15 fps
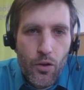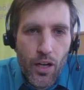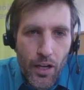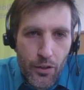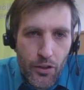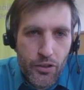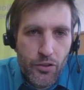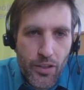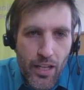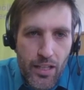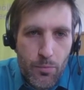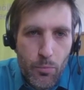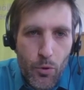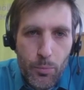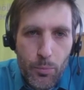for hydrogen
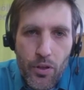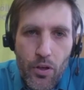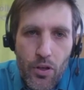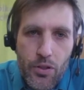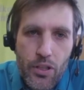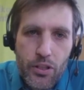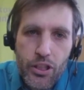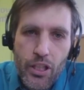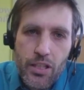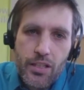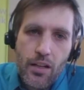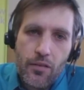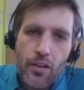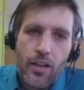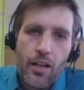transport, because you
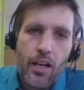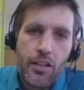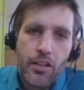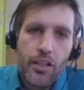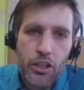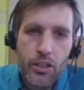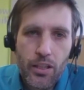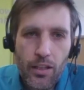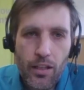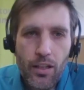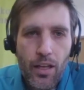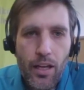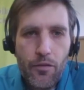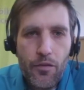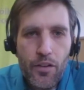just have additional
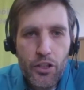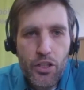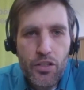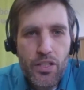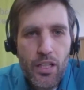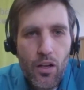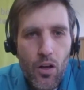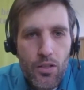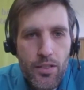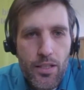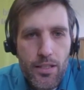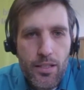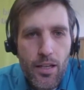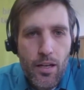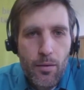efficiency
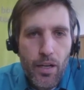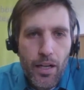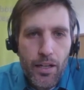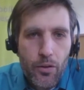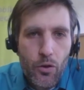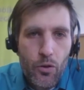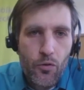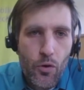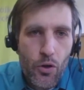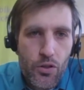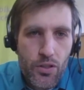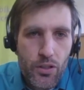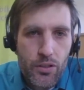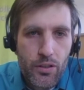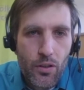losses by
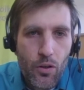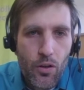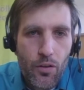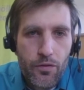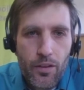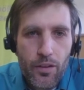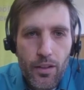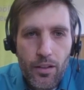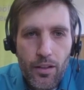conversion of